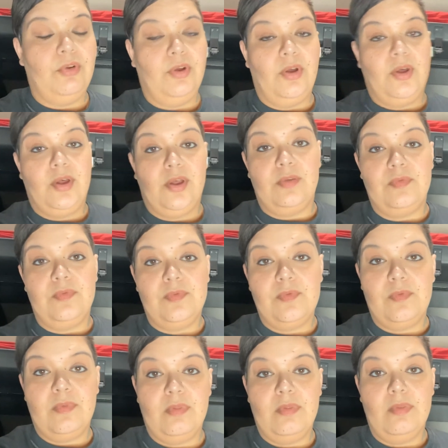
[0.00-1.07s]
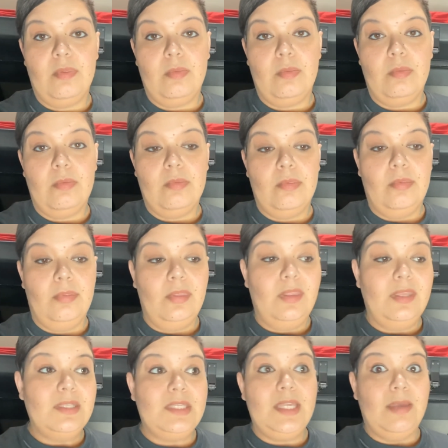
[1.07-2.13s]
all.
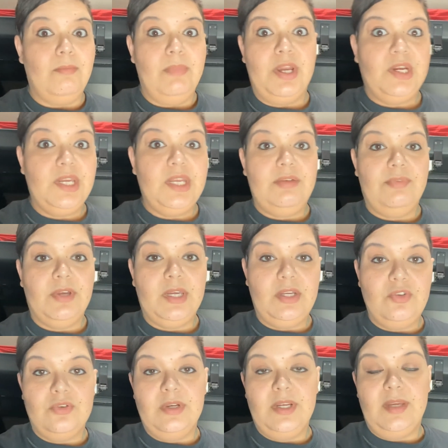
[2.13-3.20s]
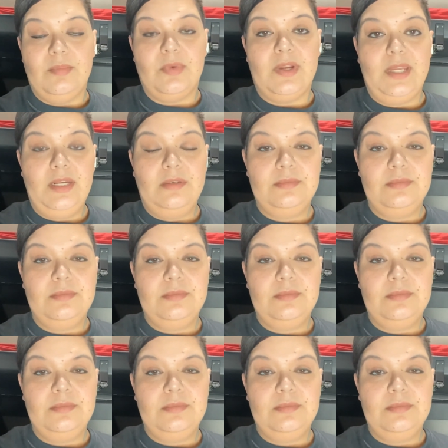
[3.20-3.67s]
It's the American fucking dream, right?